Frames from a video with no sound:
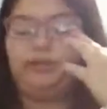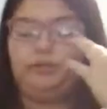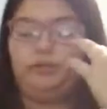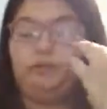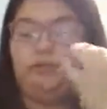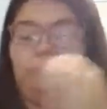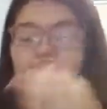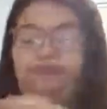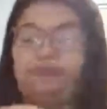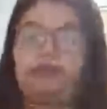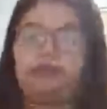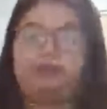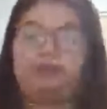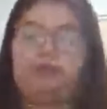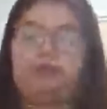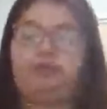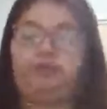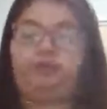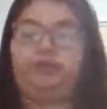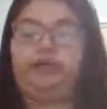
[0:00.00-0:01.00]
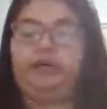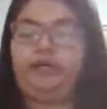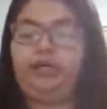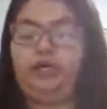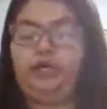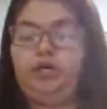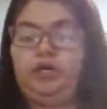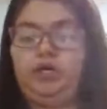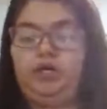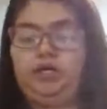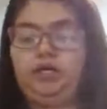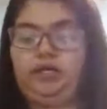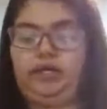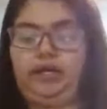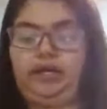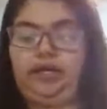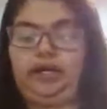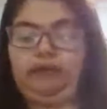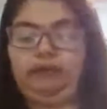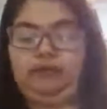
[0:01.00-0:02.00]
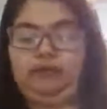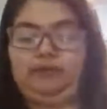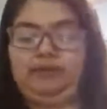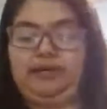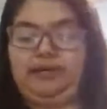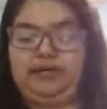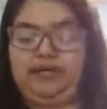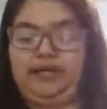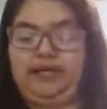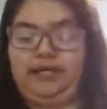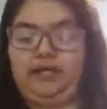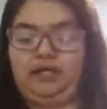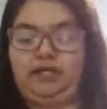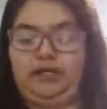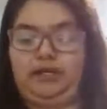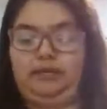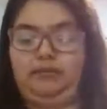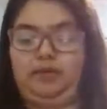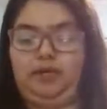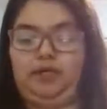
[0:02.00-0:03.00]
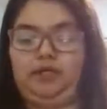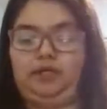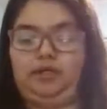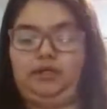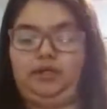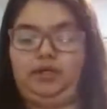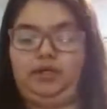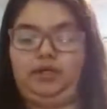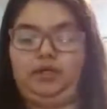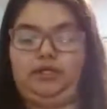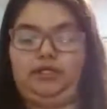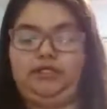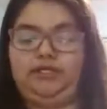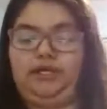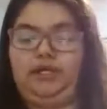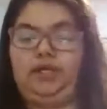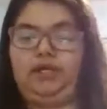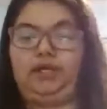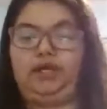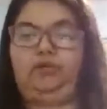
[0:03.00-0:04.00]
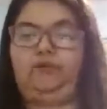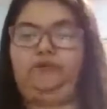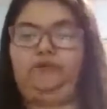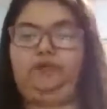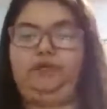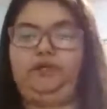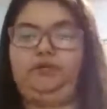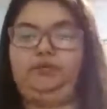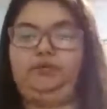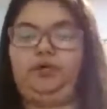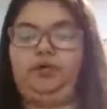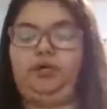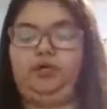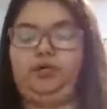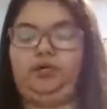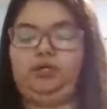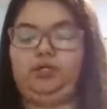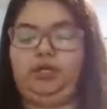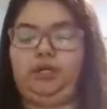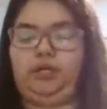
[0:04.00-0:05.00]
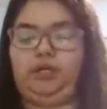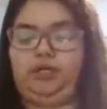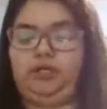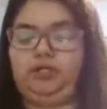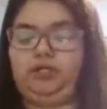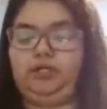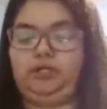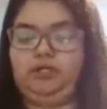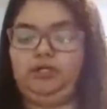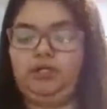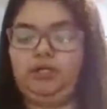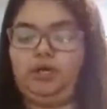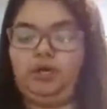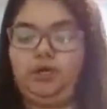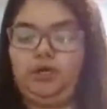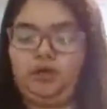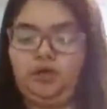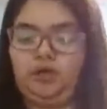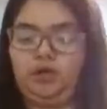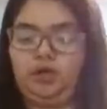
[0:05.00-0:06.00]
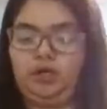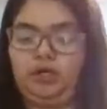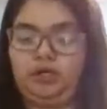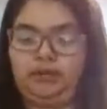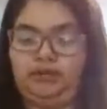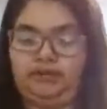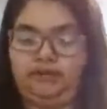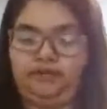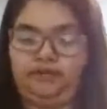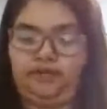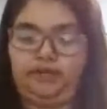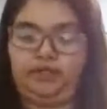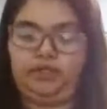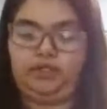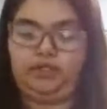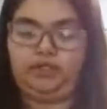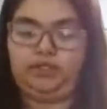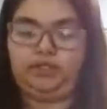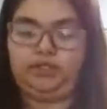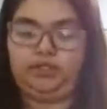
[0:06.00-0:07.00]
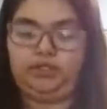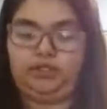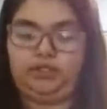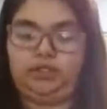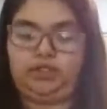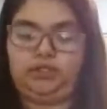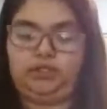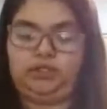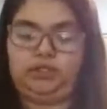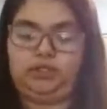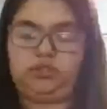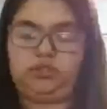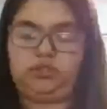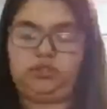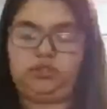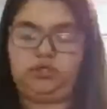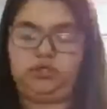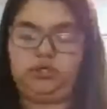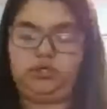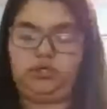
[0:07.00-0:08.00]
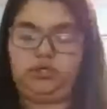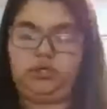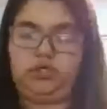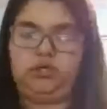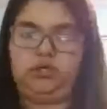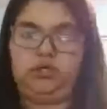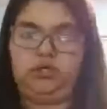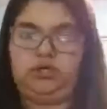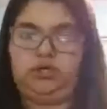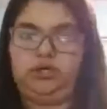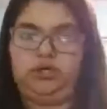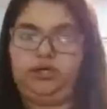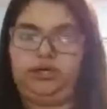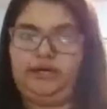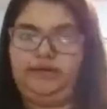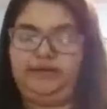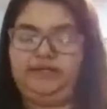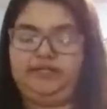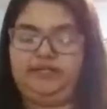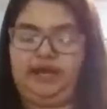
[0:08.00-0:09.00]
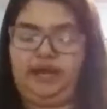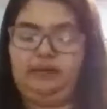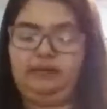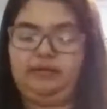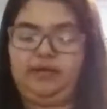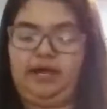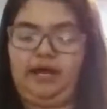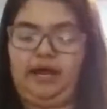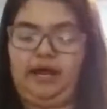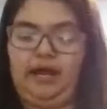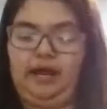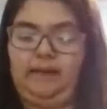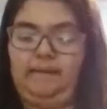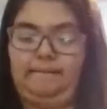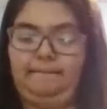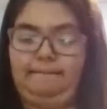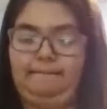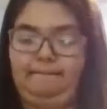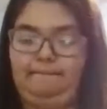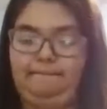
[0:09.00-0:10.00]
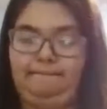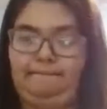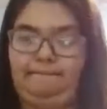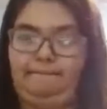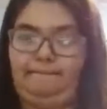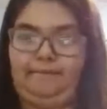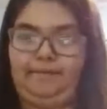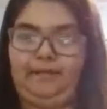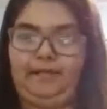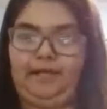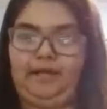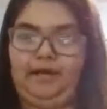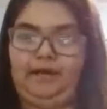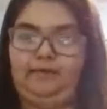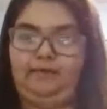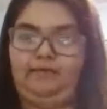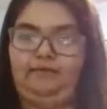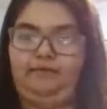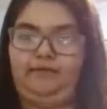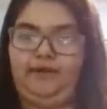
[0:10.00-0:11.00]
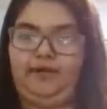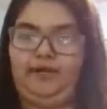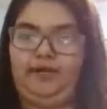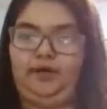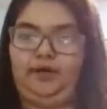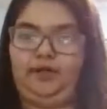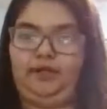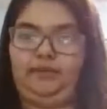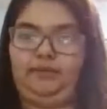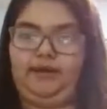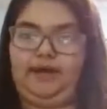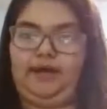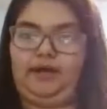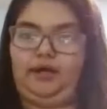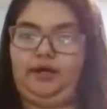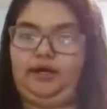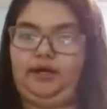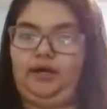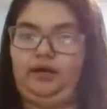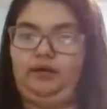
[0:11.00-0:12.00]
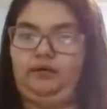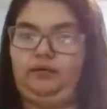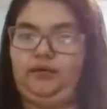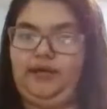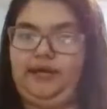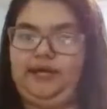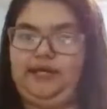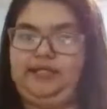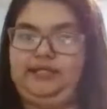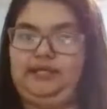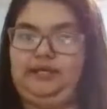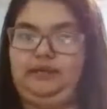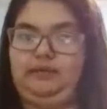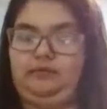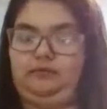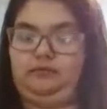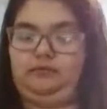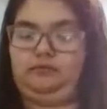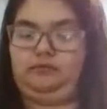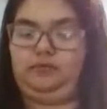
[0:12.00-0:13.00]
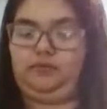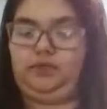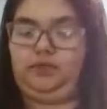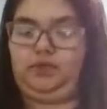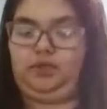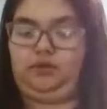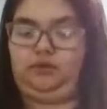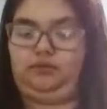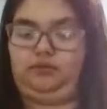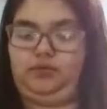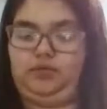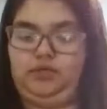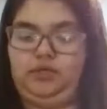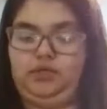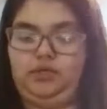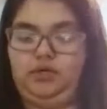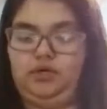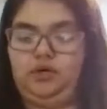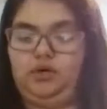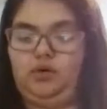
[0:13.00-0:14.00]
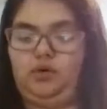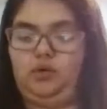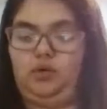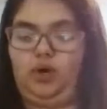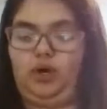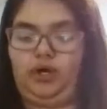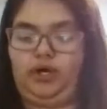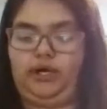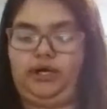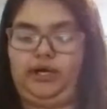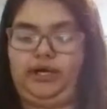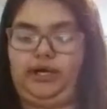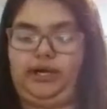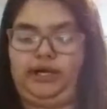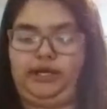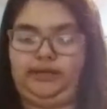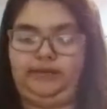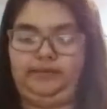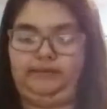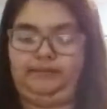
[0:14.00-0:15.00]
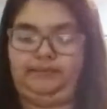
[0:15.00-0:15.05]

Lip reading: It'll be a finished product, right? Like, I'm just making that clear that I'm not literally selling unfinished products. Like, this is gonna be finished. It's just, at the same time, I'm figuring the pattern out as I'm, working at it.